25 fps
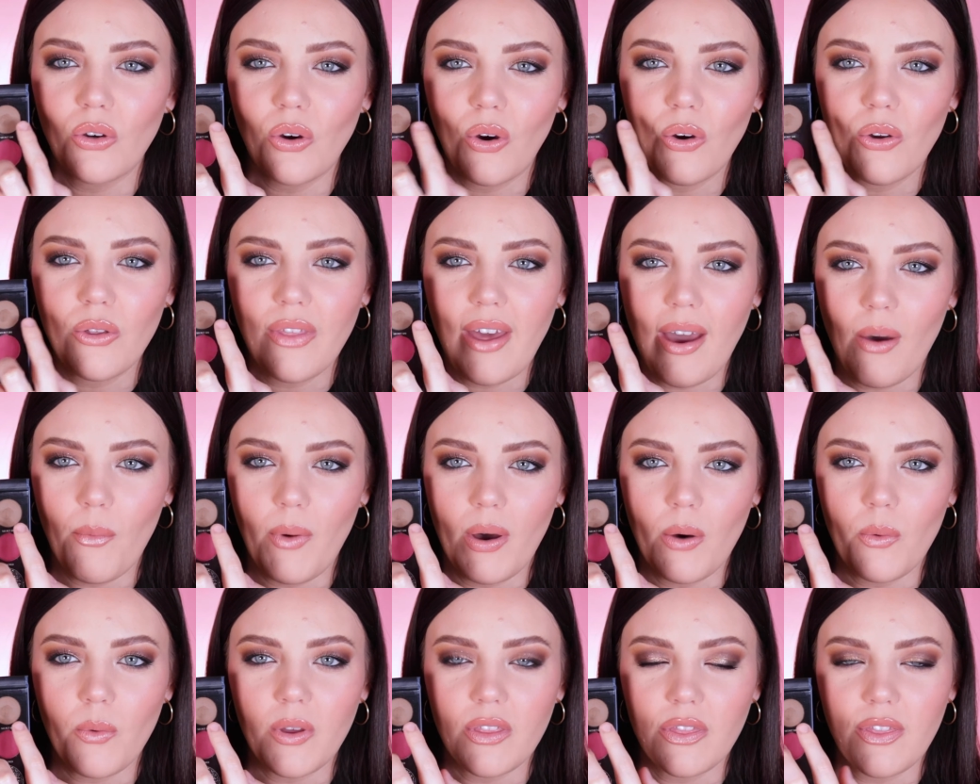go that
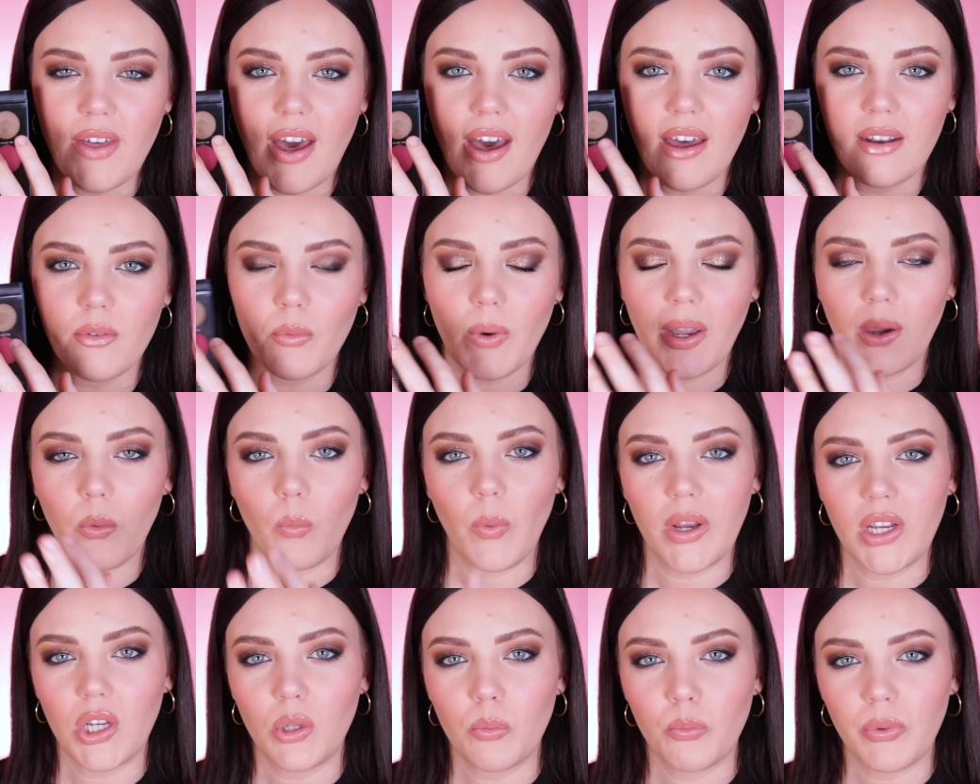well with that. Like
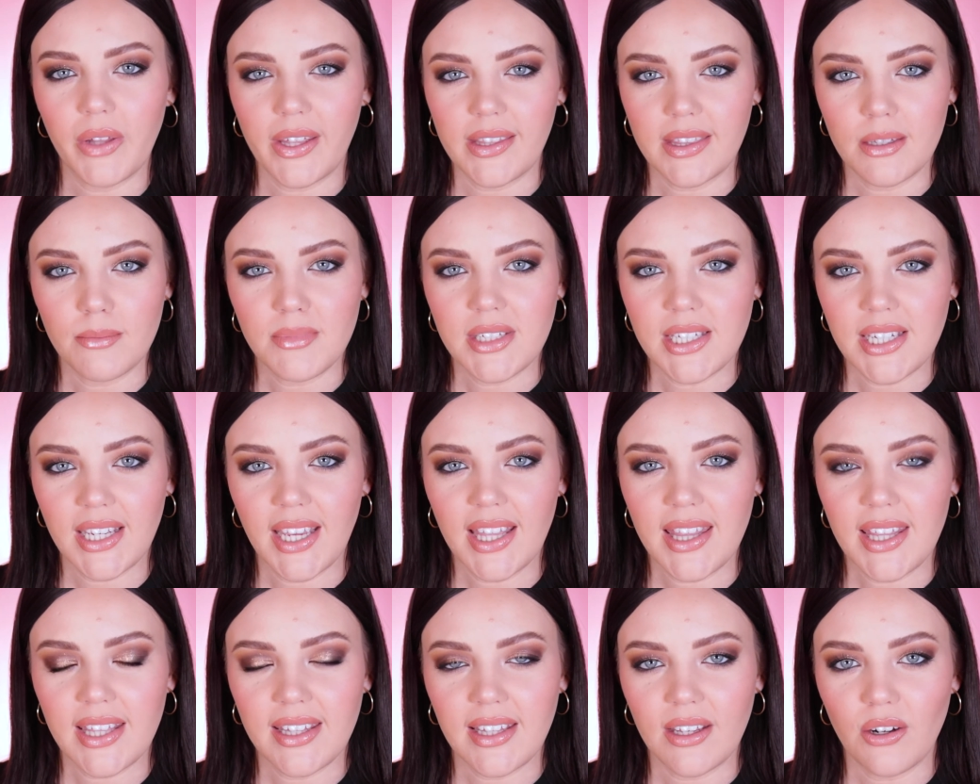when you blend them
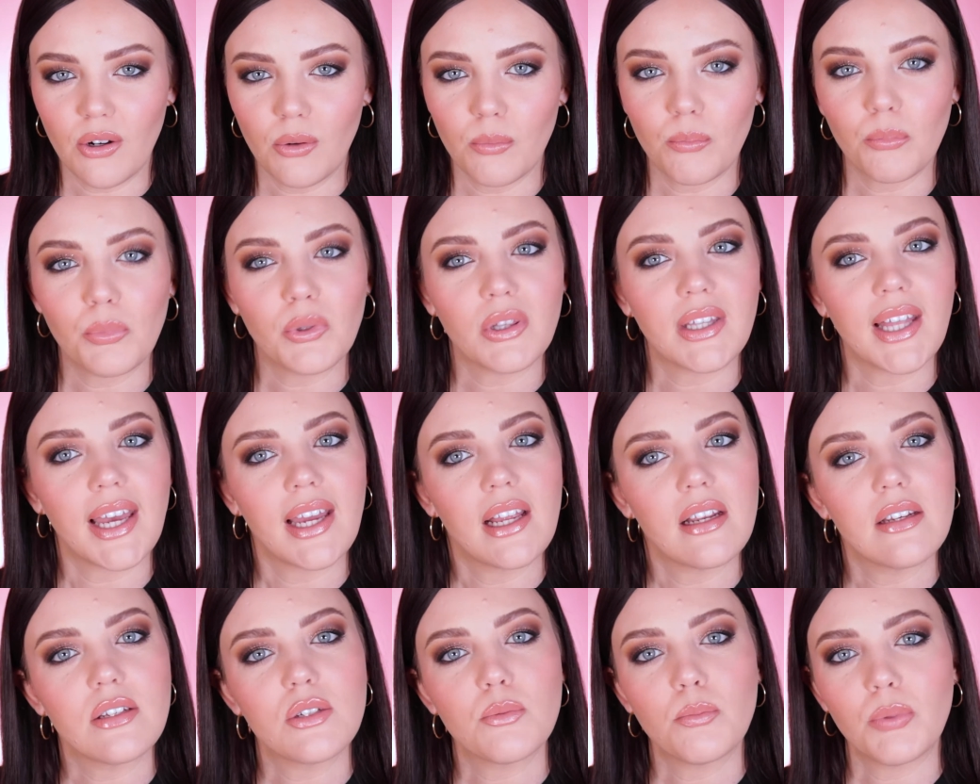together, they don't
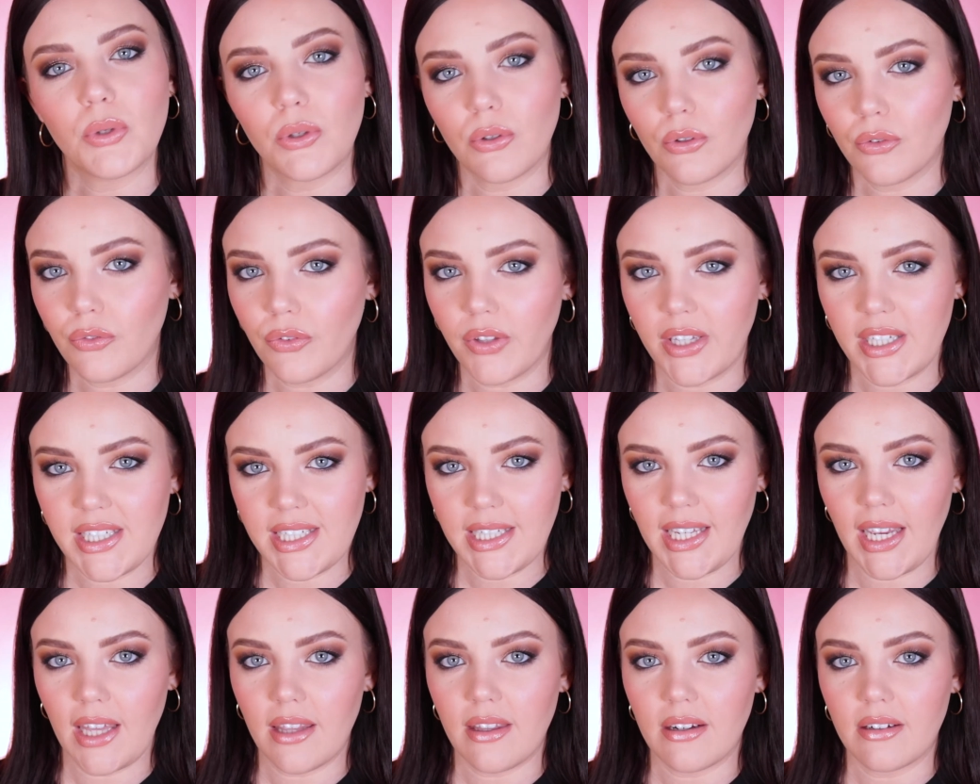blend beautifully
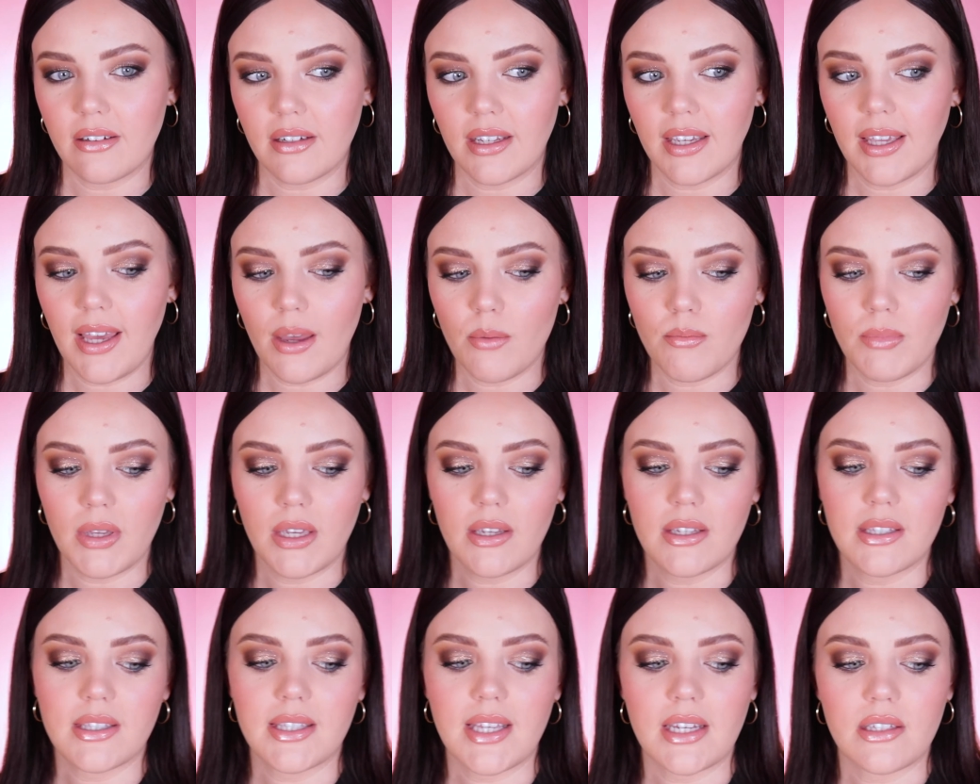together. And again,
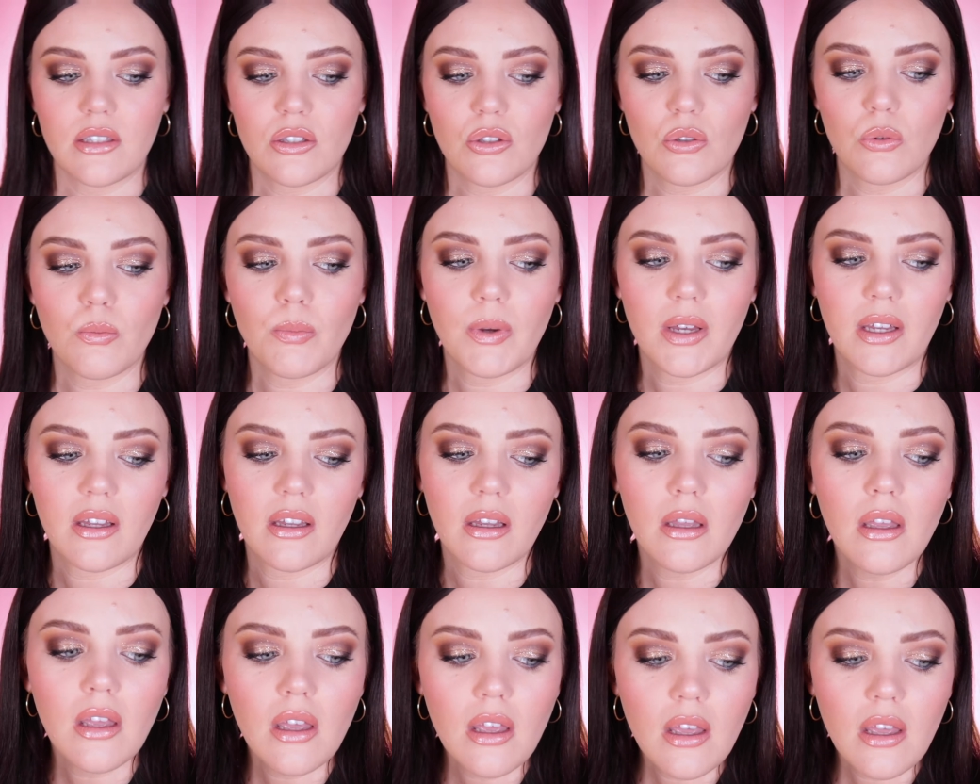because they're super,